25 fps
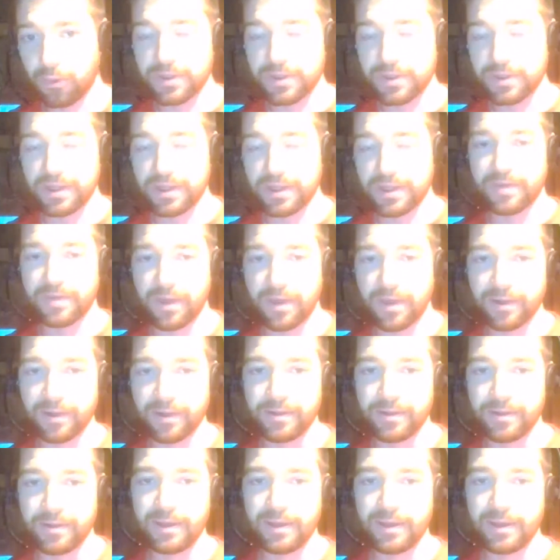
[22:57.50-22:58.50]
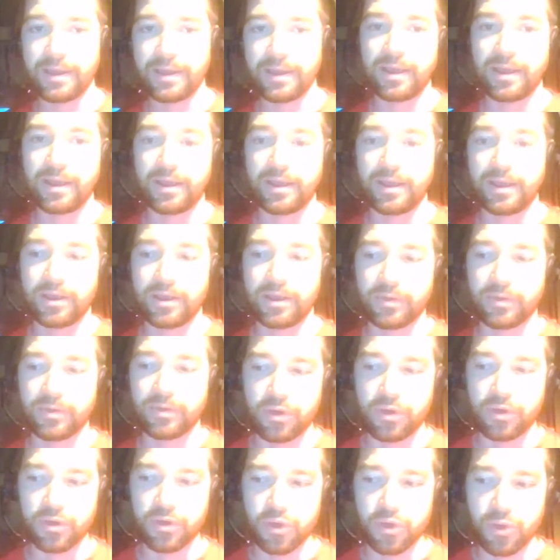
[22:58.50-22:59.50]
done, you
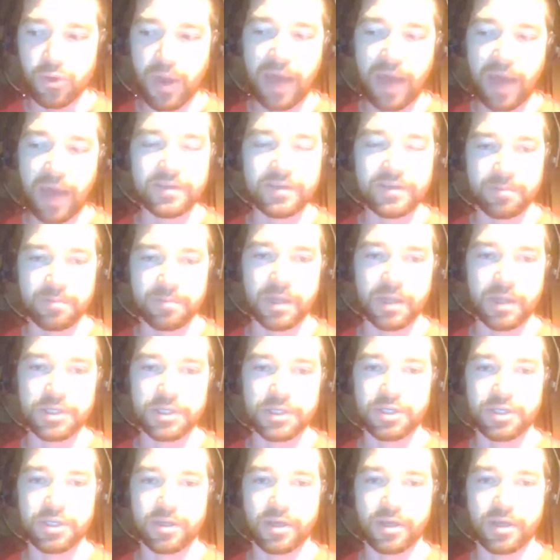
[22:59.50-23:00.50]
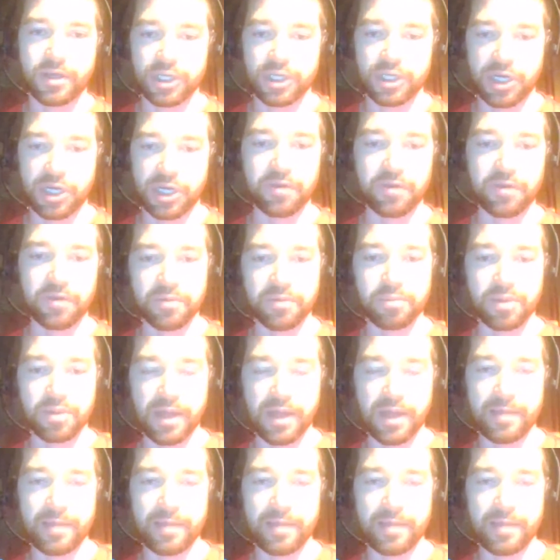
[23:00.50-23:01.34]
have as much a share of the blame,